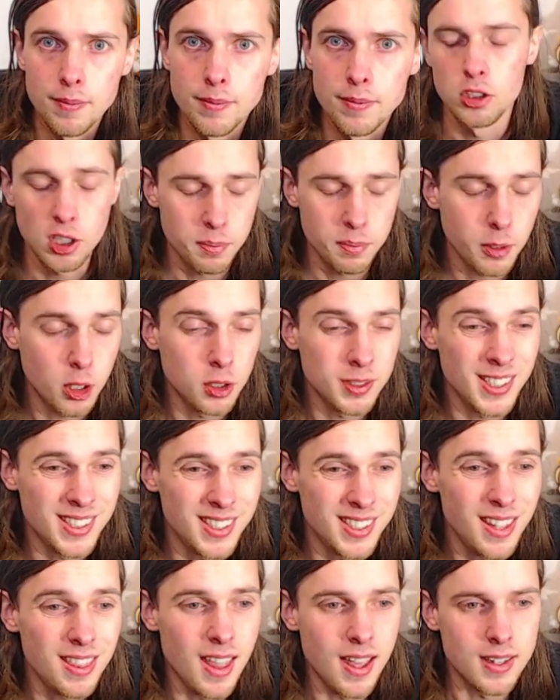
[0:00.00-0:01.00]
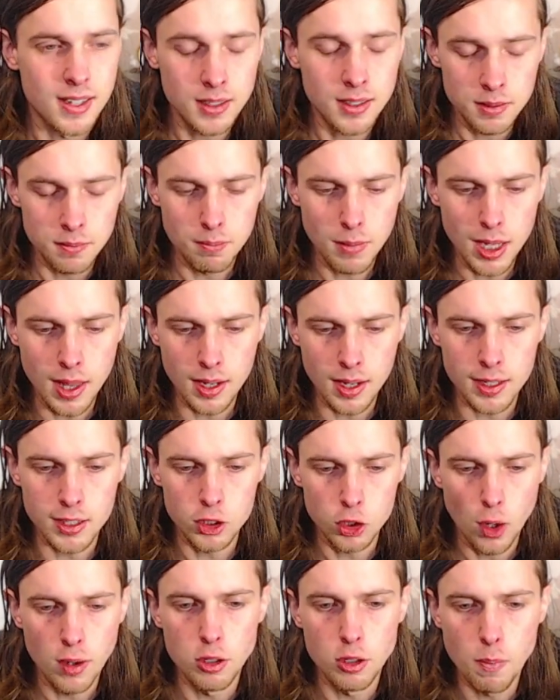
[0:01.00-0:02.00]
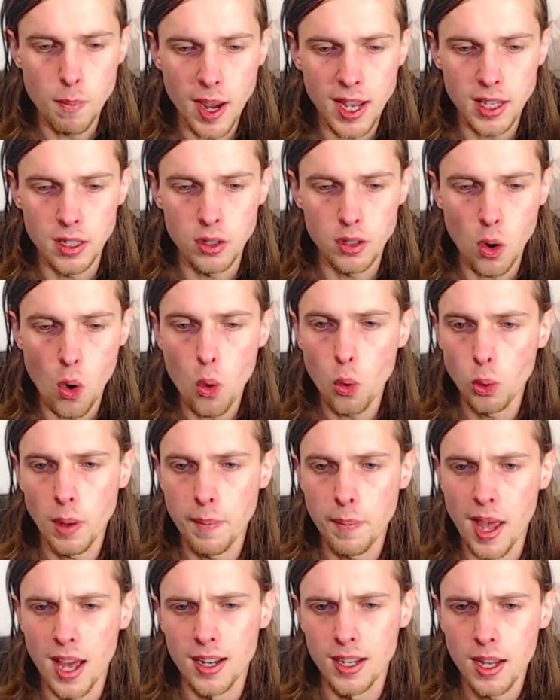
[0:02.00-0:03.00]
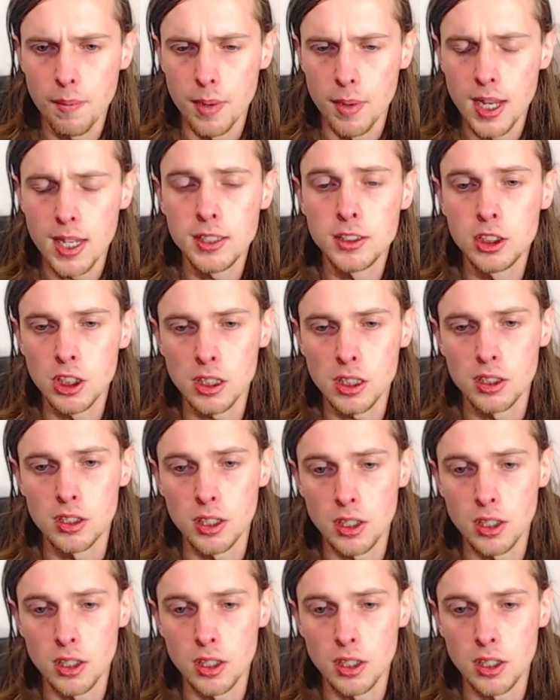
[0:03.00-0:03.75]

Just because he said that doesn't mean that he's trying to make it all about him. He's just